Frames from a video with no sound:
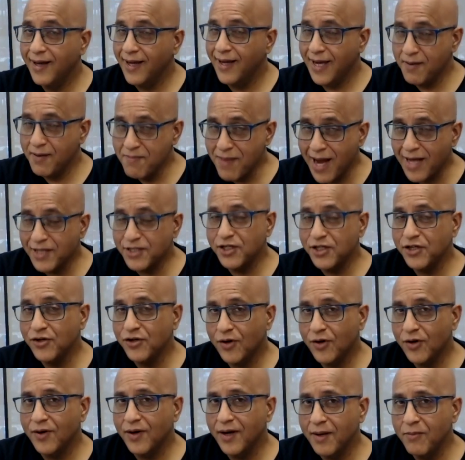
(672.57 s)
Imagine
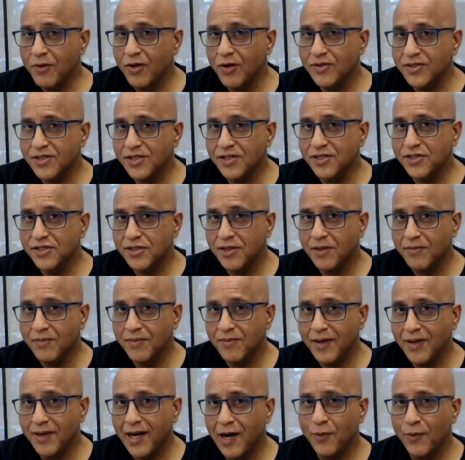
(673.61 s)
your immune system,
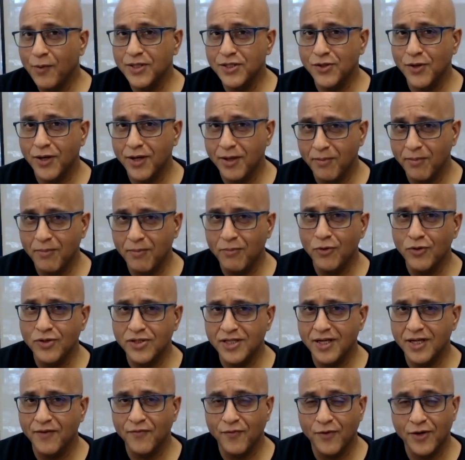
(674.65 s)
how it's going to be
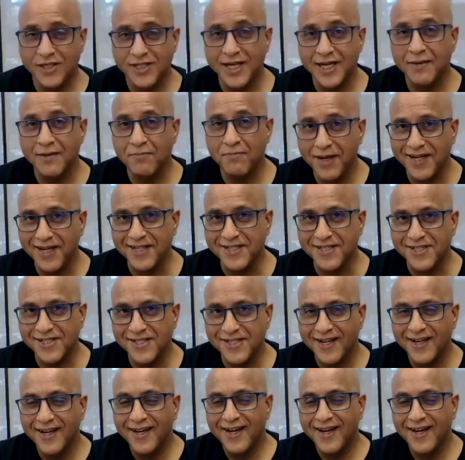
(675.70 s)
boosted for 10 minutes.